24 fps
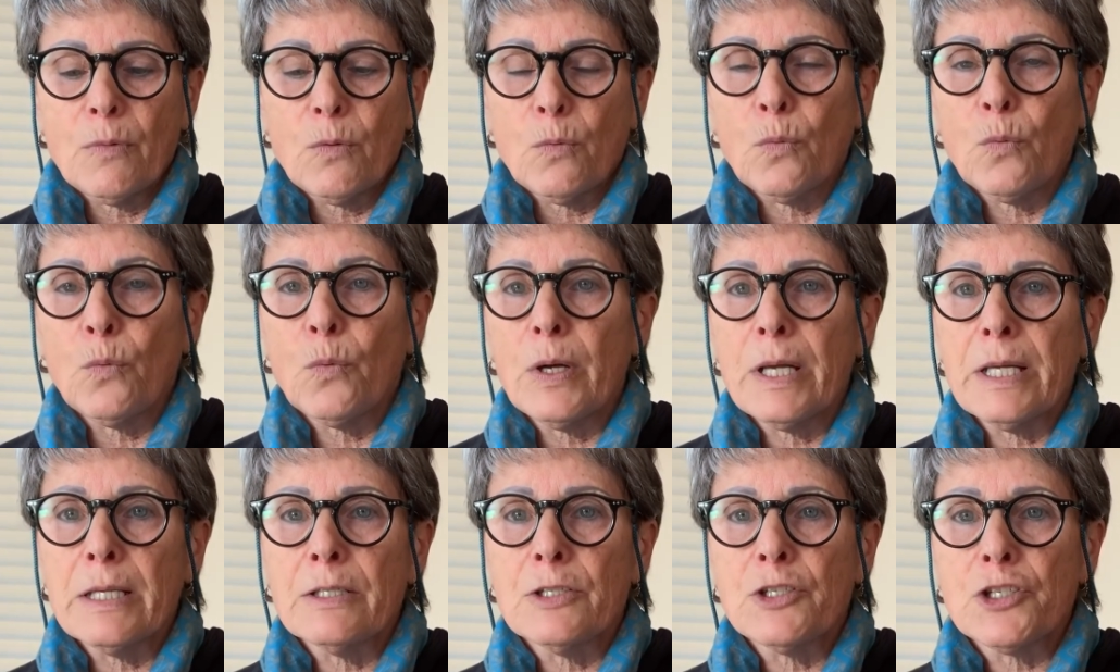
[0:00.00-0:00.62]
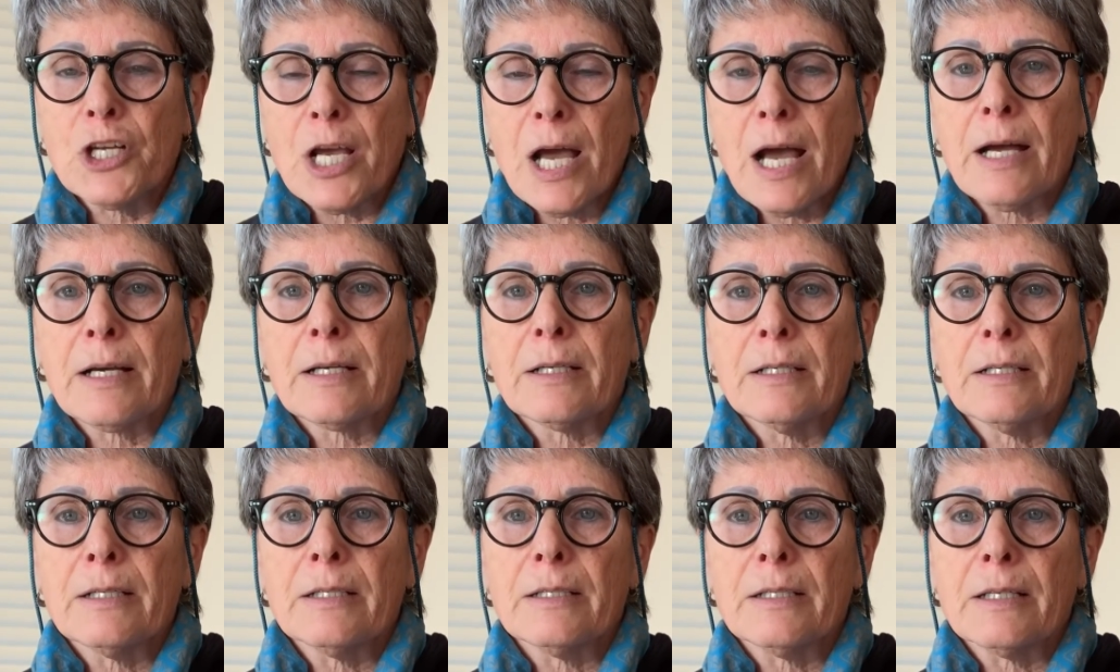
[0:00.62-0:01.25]
wind
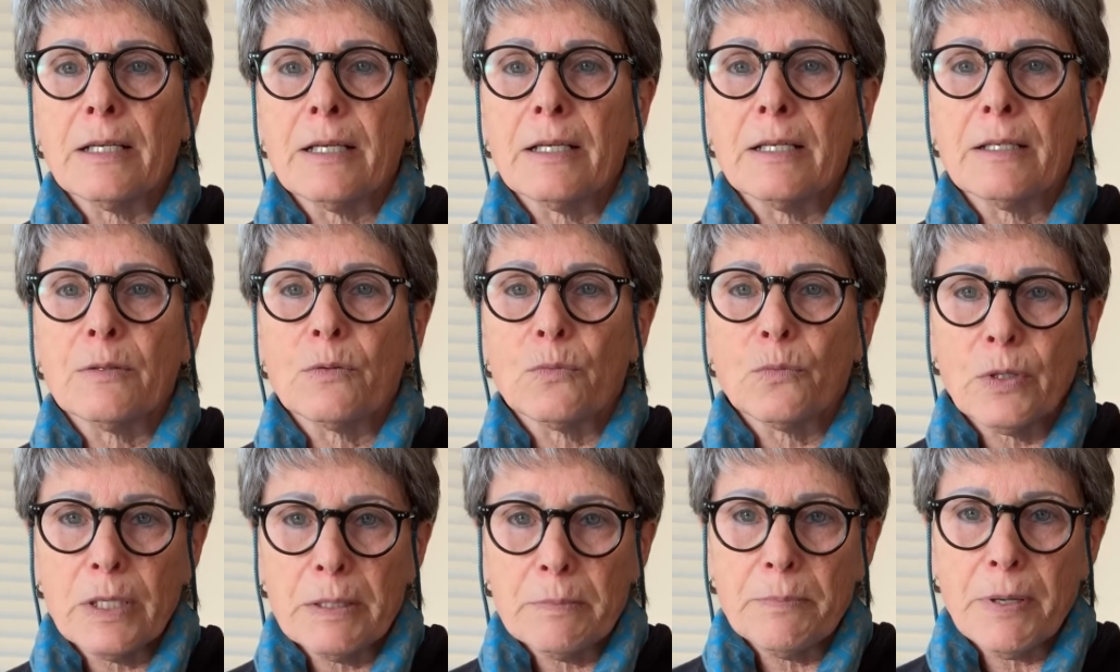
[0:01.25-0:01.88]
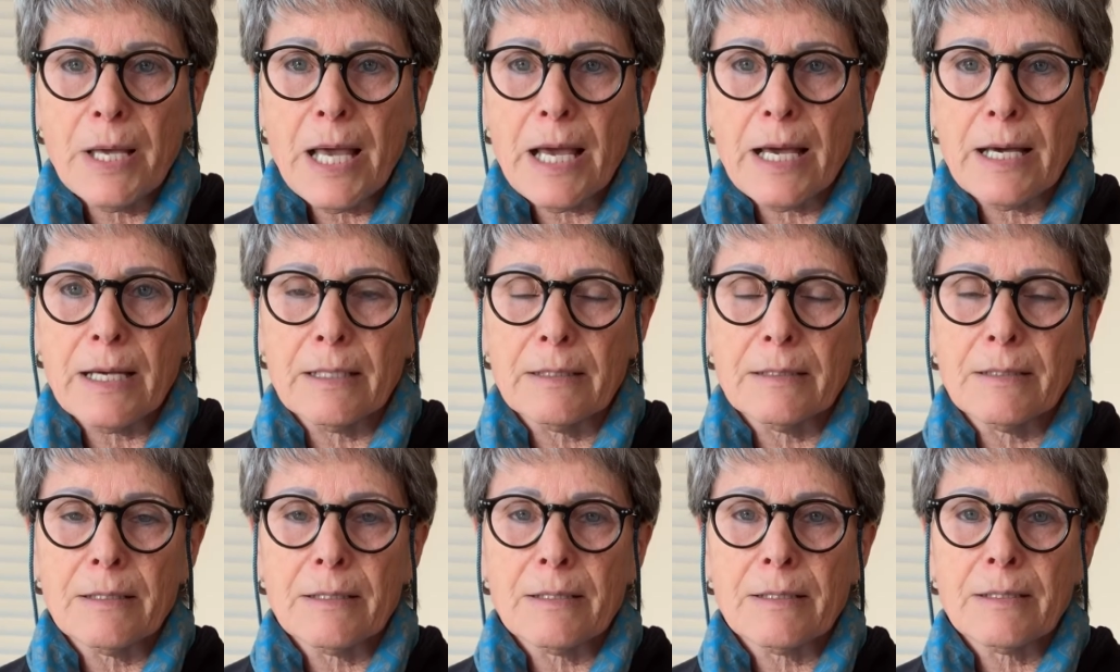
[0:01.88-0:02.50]
jacket and wind
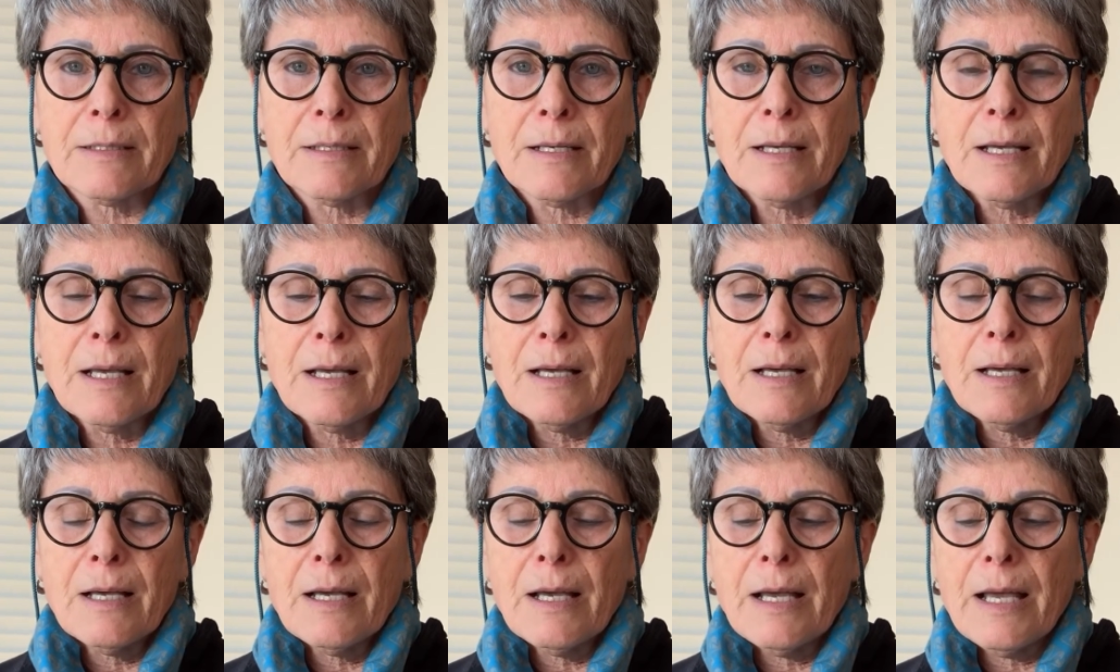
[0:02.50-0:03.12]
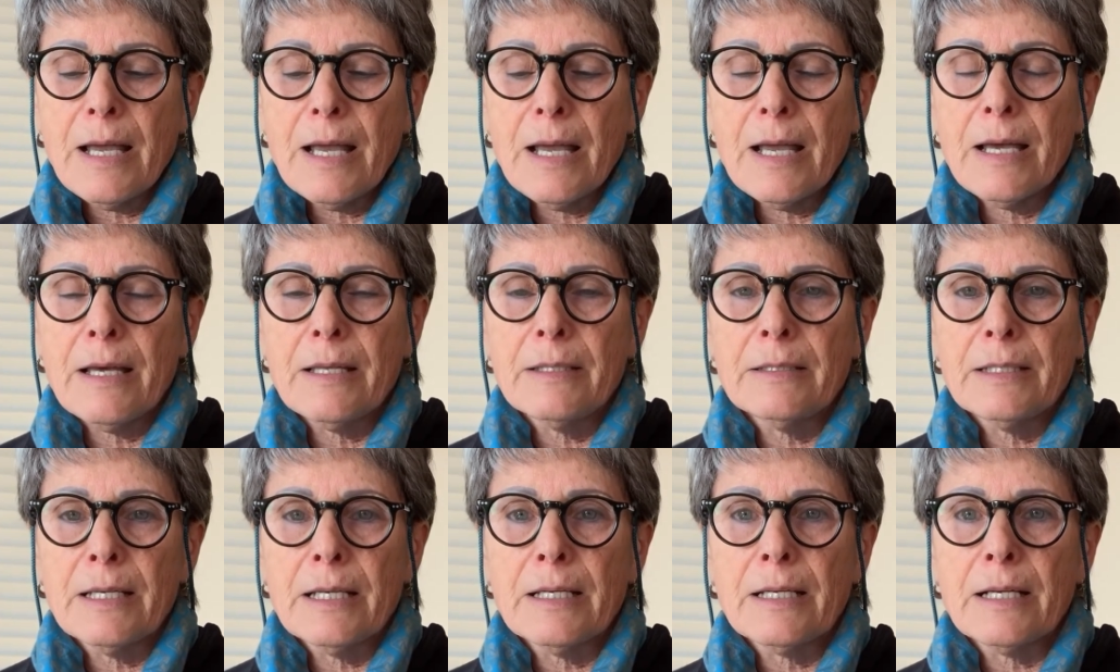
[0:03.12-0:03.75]
pants,
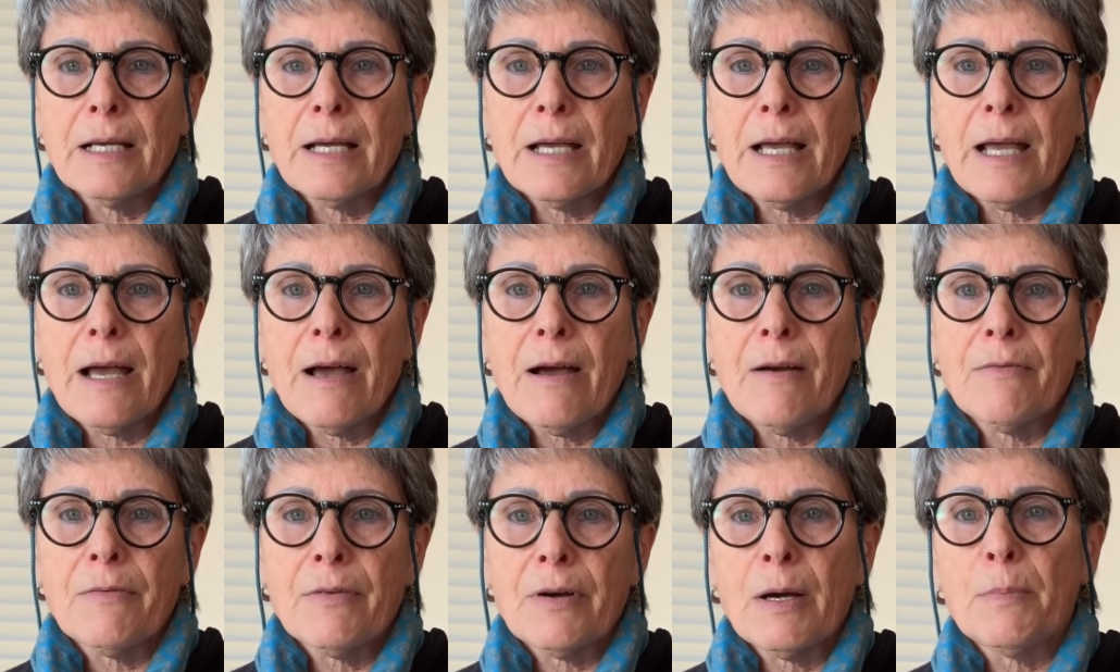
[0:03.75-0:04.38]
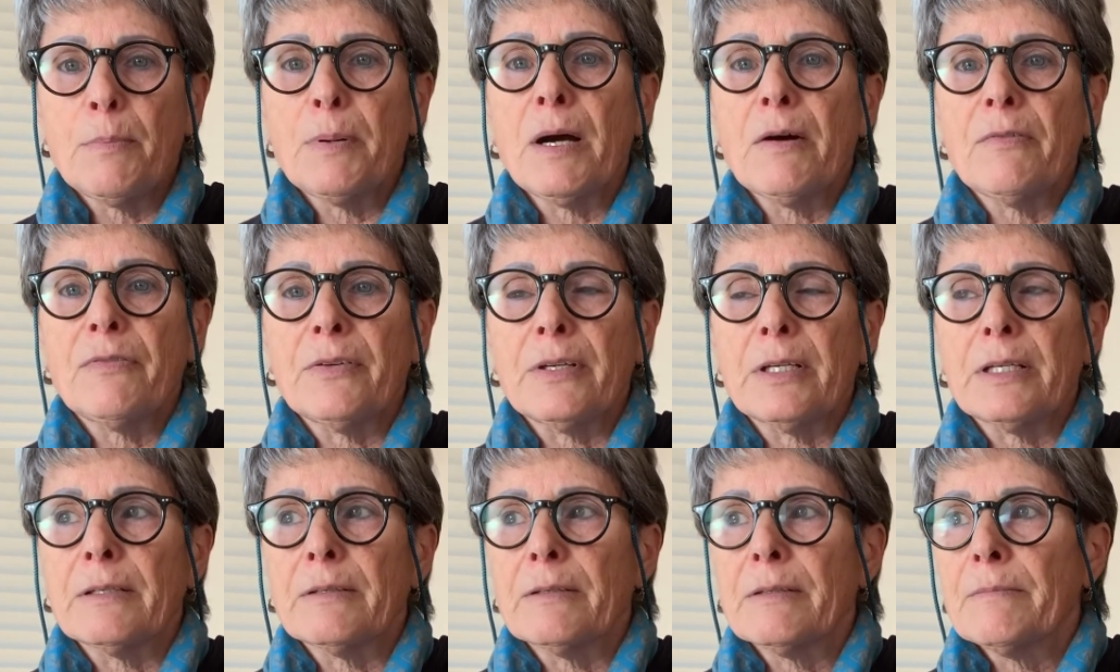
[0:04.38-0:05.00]
and then I have a
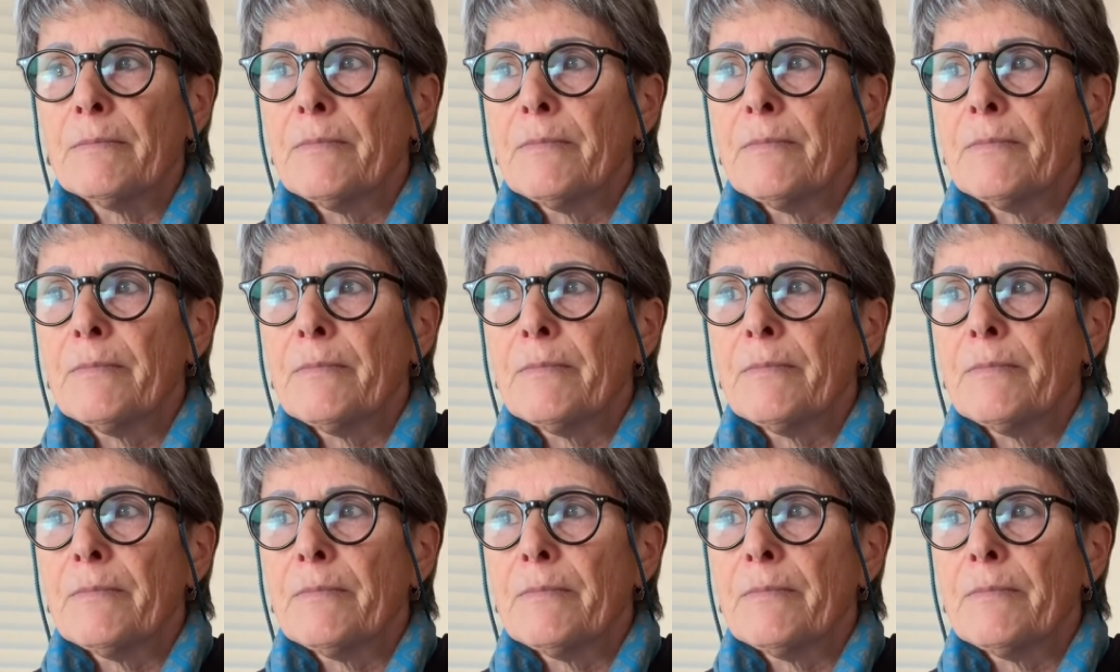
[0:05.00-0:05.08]
puffy.